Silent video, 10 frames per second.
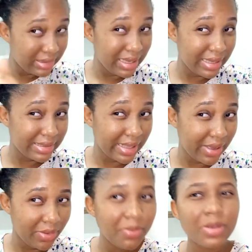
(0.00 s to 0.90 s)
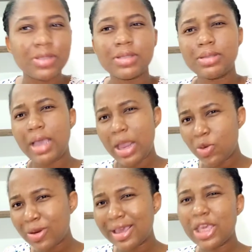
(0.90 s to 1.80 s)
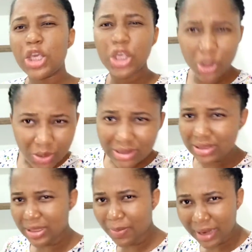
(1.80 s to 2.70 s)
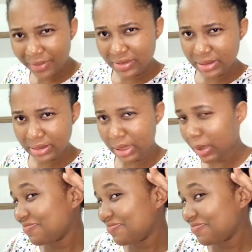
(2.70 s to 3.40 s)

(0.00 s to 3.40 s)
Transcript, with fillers: this hairstyle, but I look like a cute deeper life sister.